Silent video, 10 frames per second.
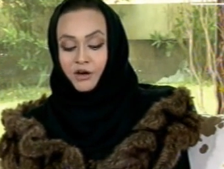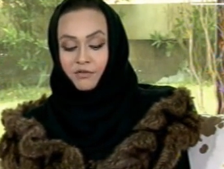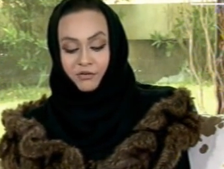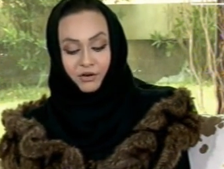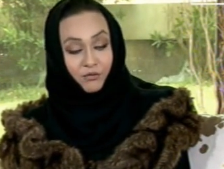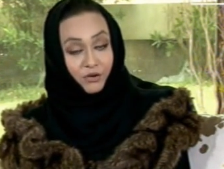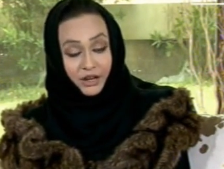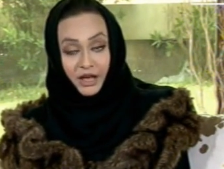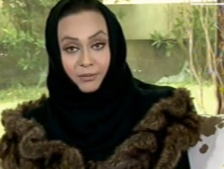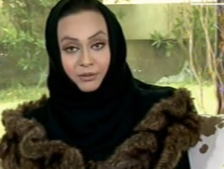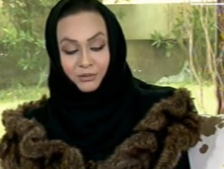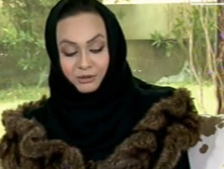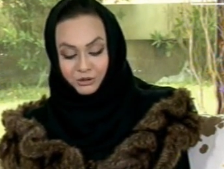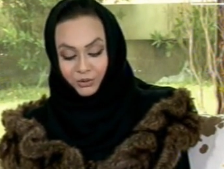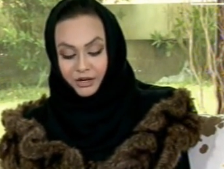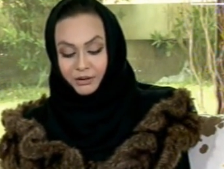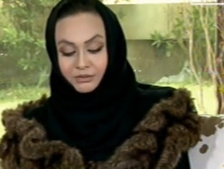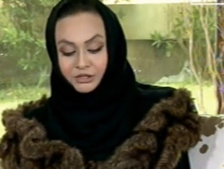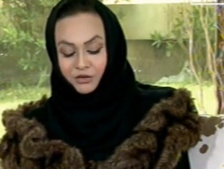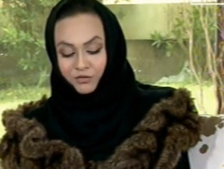where we are very happy to be joining
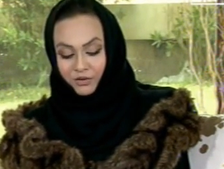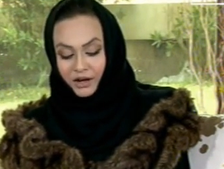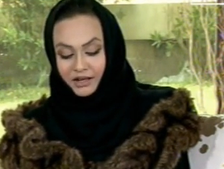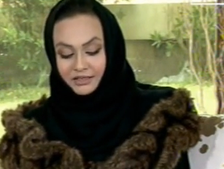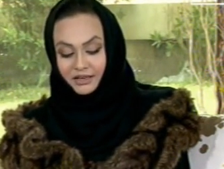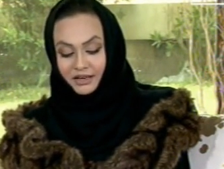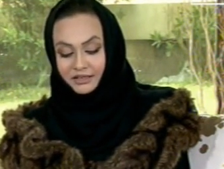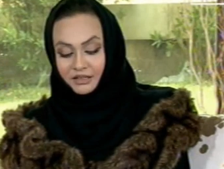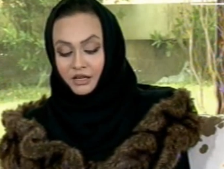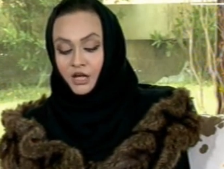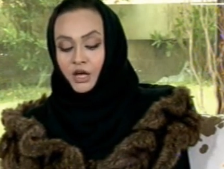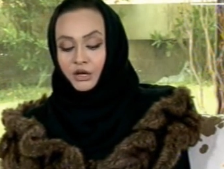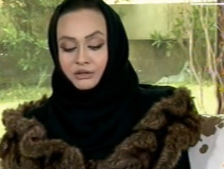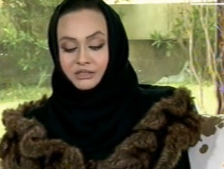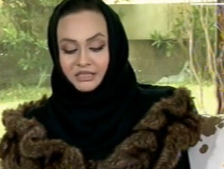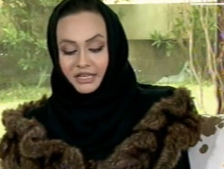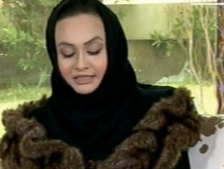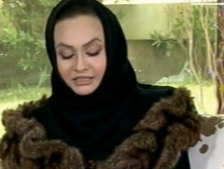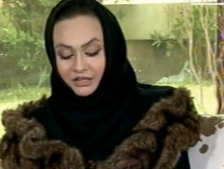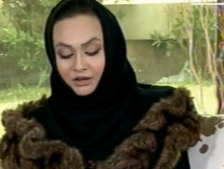Mr. Fahad Al-Adl, who is the
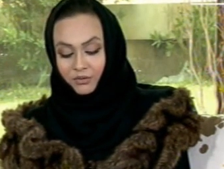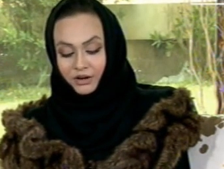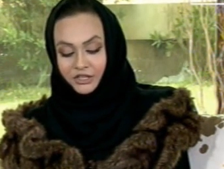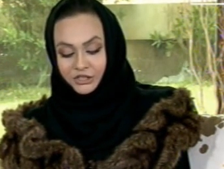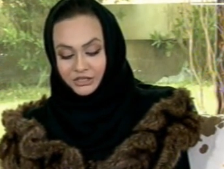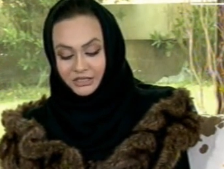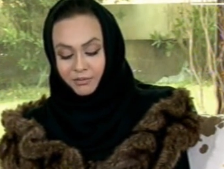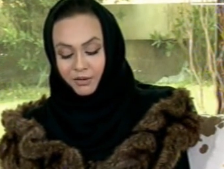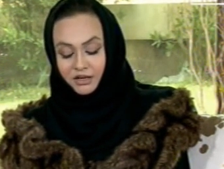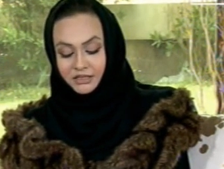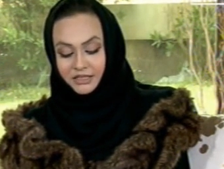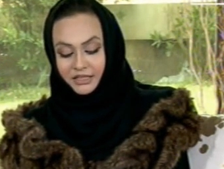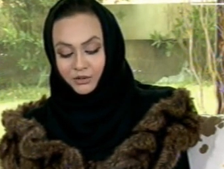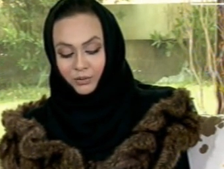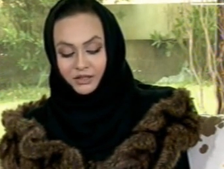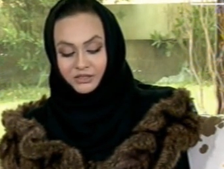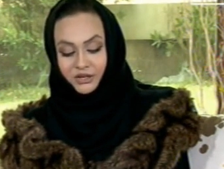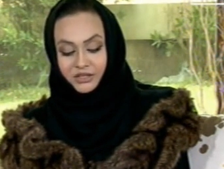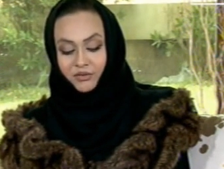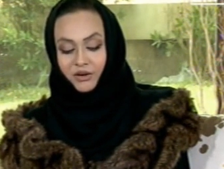External Relations and Marketing Advisor
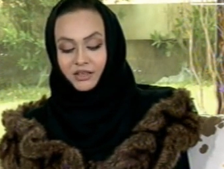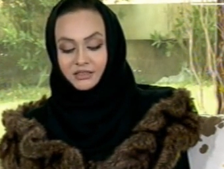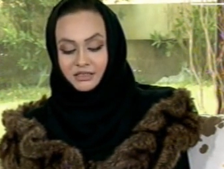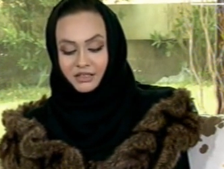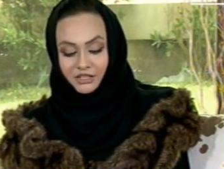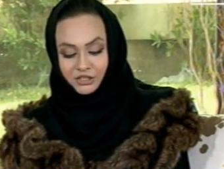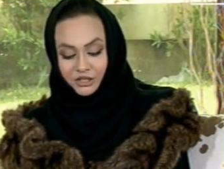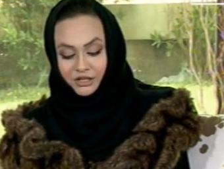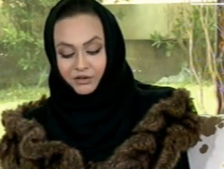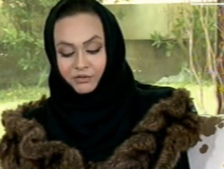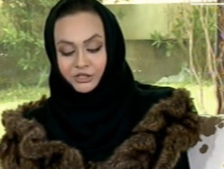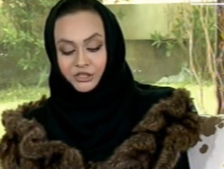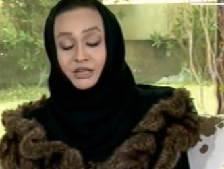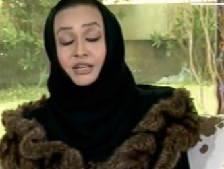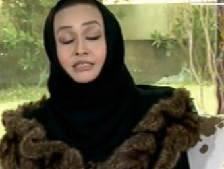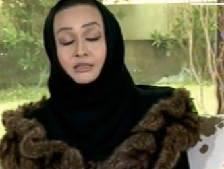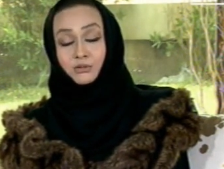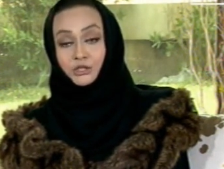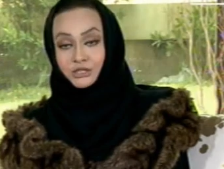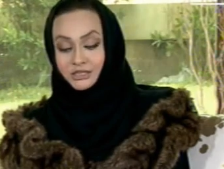at the Riyadh International Convention and
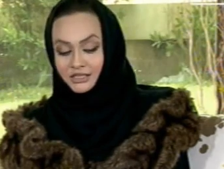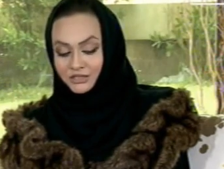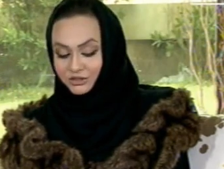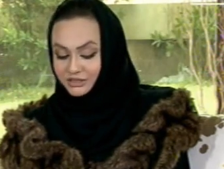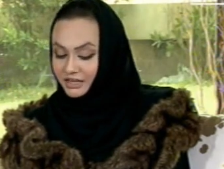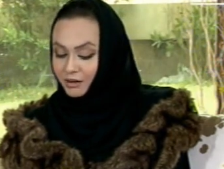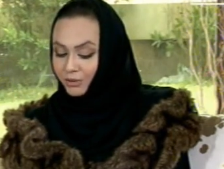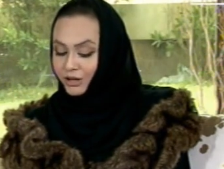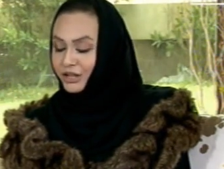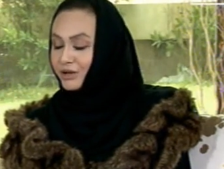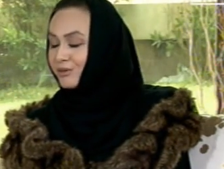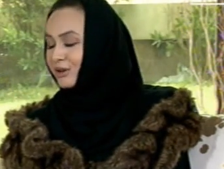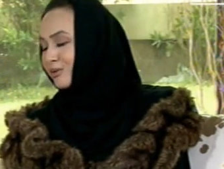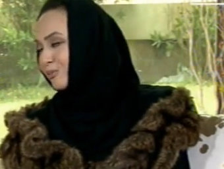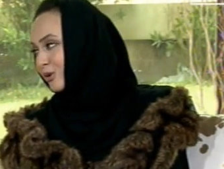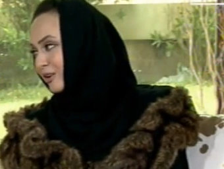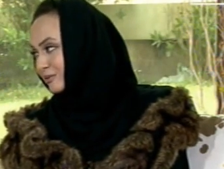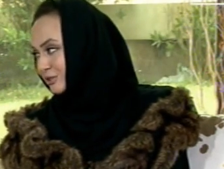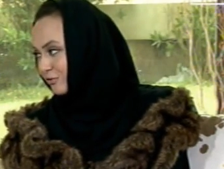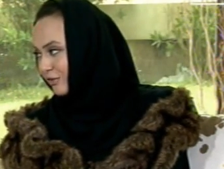Exhibition Center. Assalamu alaikum and good morning,
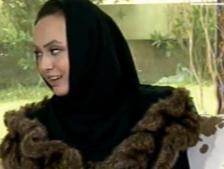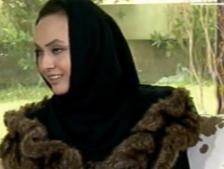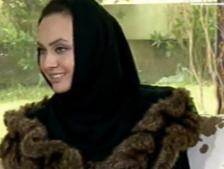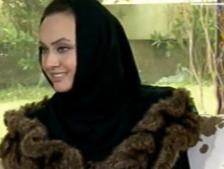Mr. Fahad.